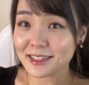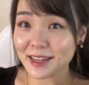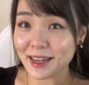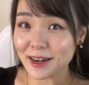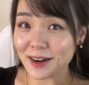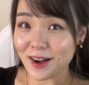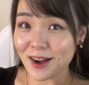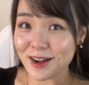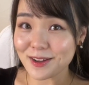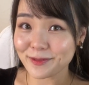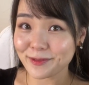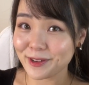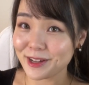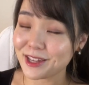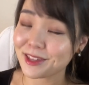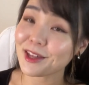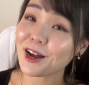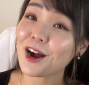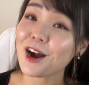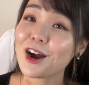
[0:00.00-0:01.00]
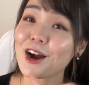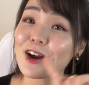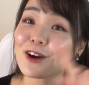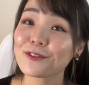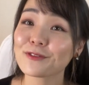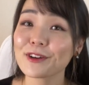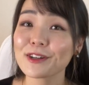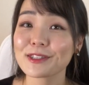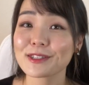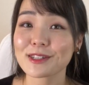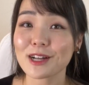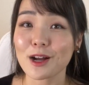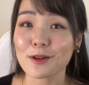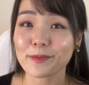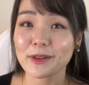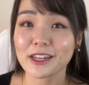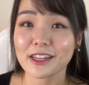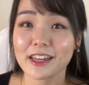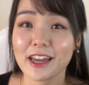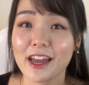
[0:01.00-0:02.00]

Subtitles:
get on with our first topic.